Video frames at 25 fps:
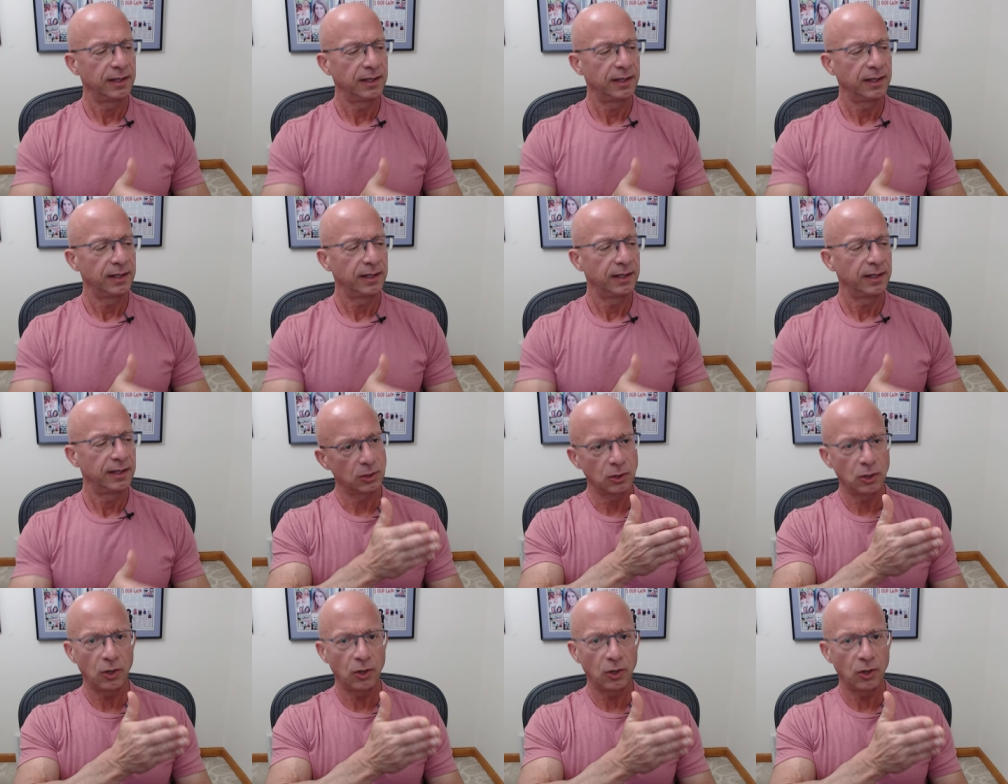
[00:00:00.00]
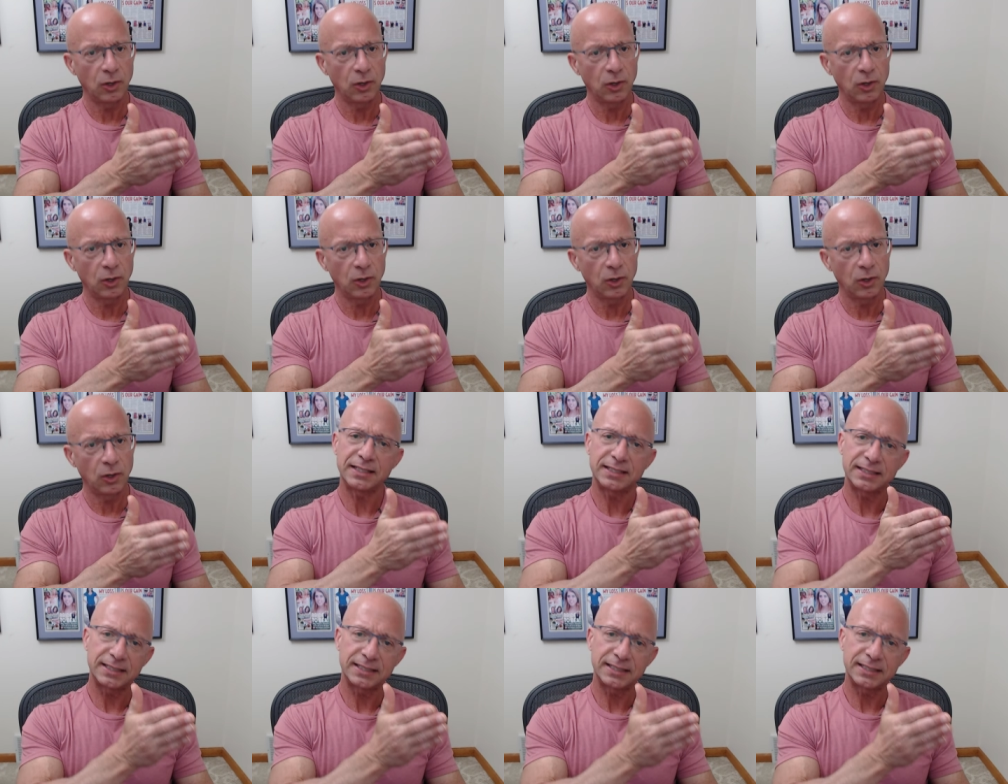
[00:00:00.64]
So to look at
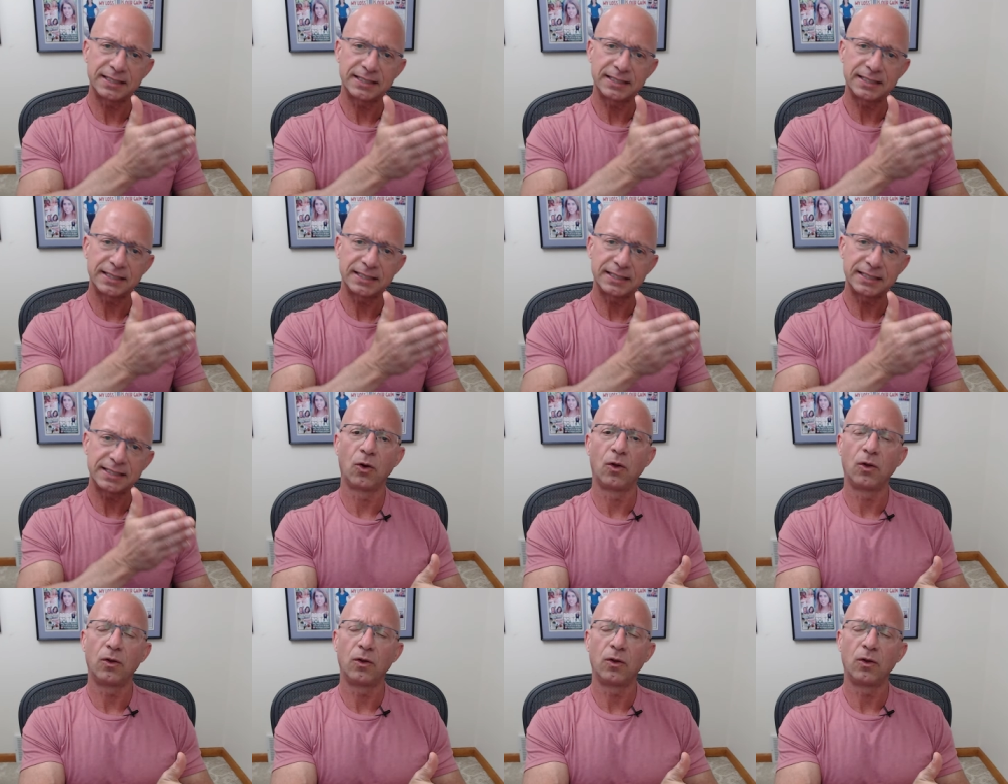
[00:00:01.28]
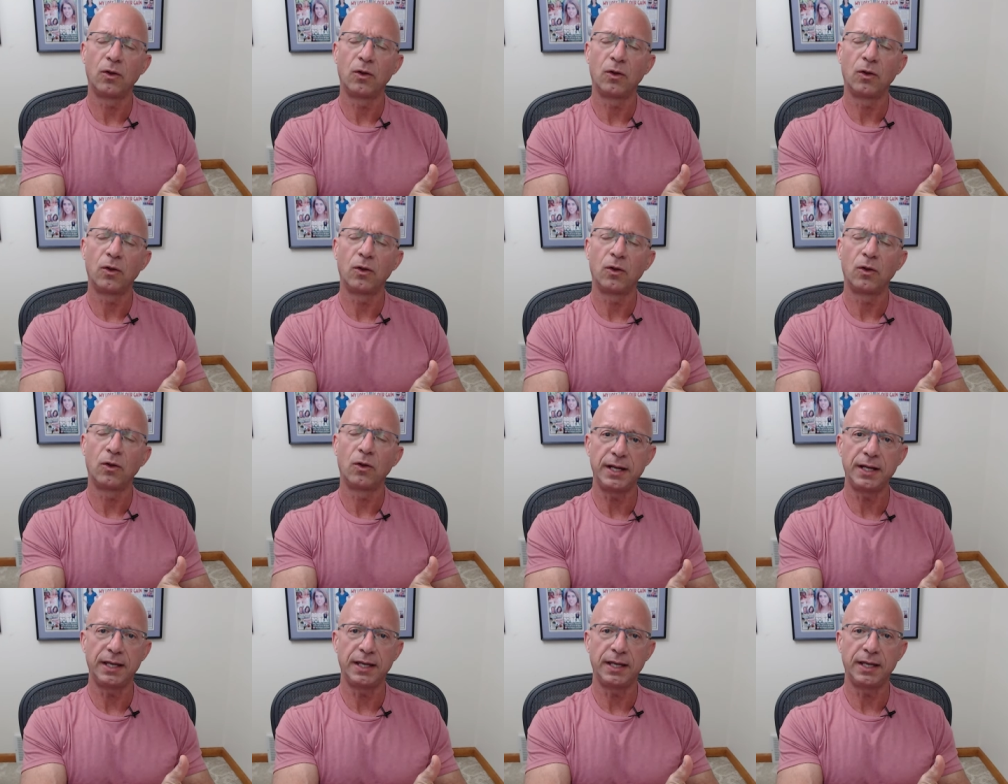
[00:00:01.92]
any single
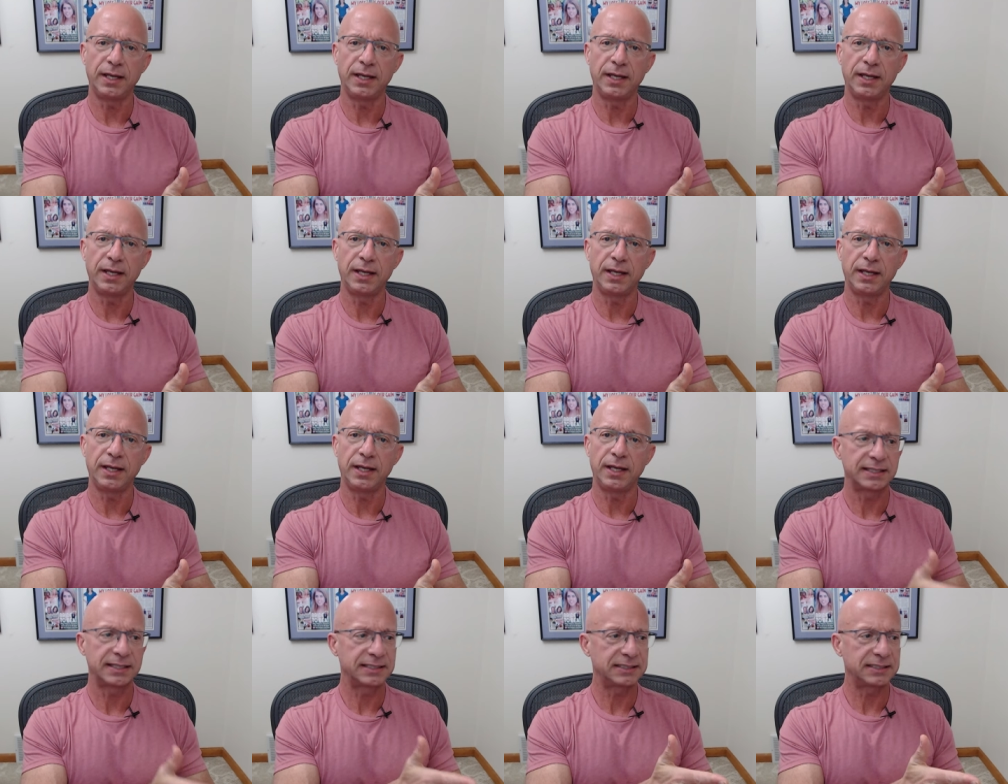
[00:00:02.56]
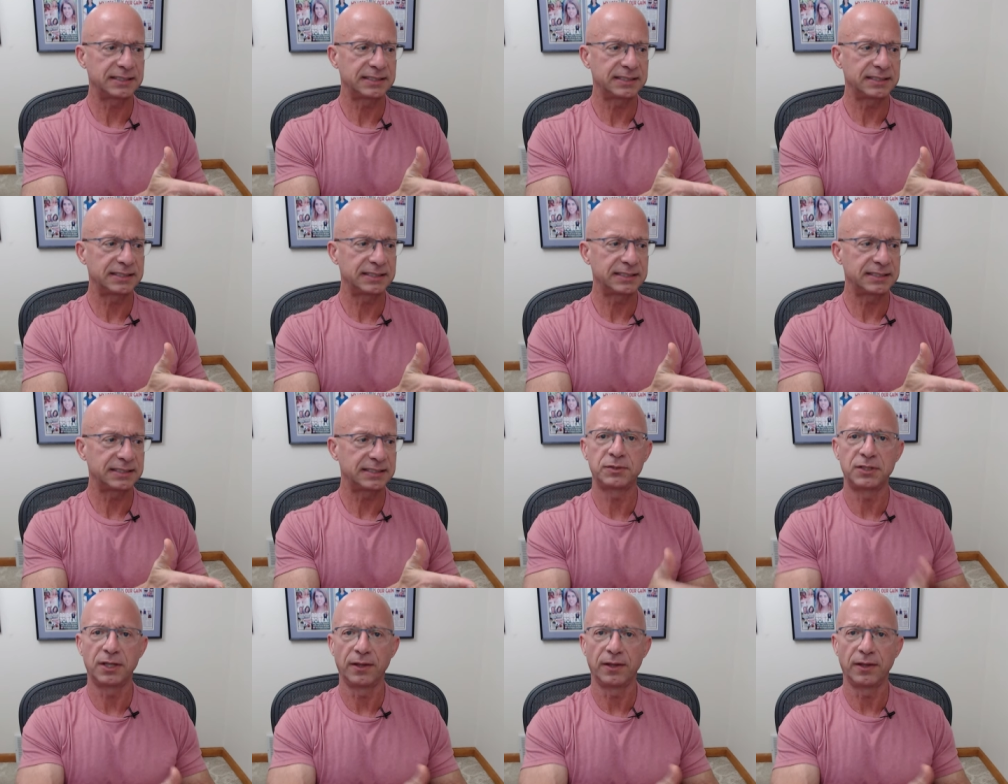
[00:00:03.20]
ingredient and say it's safe
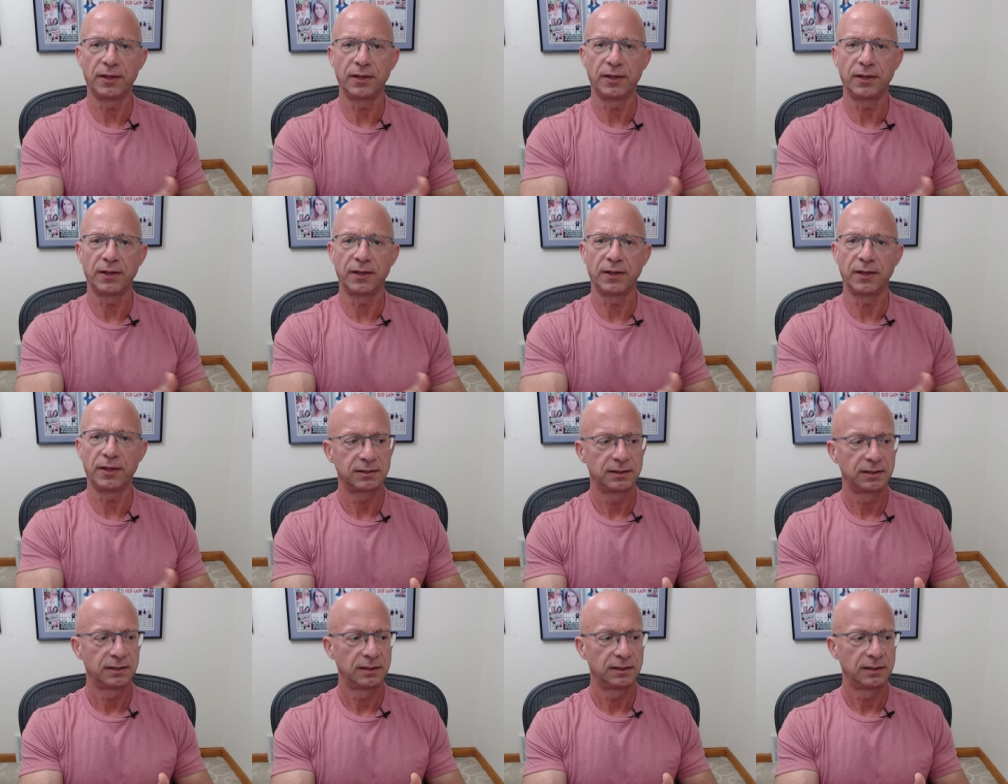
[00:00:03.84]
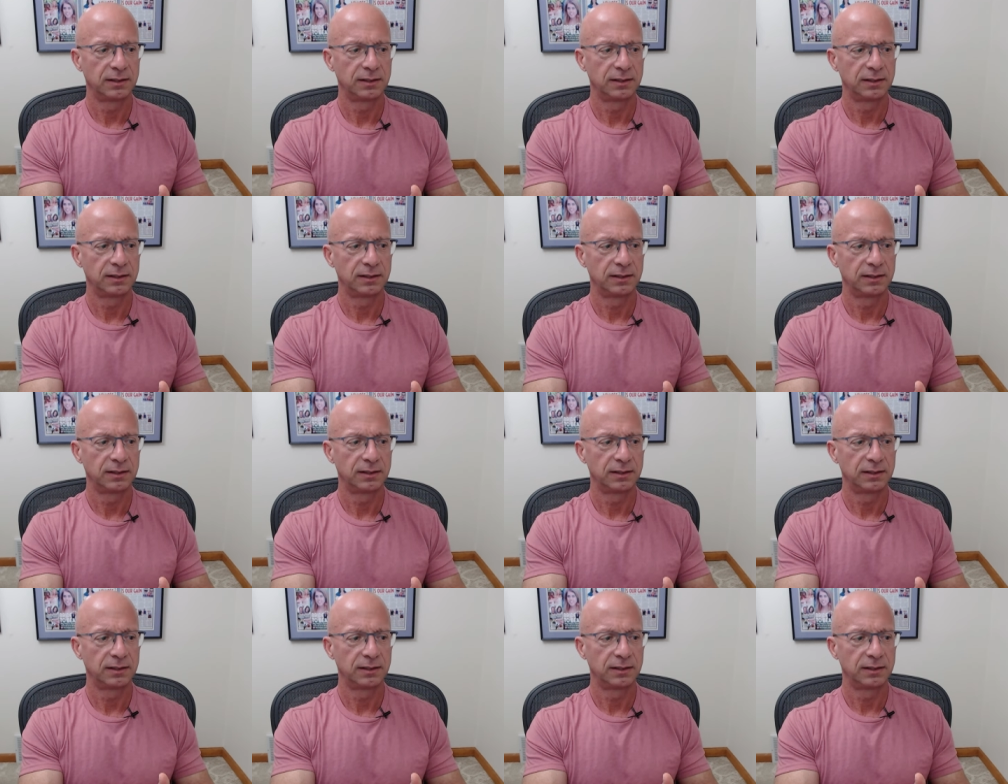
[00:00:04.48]
up to this,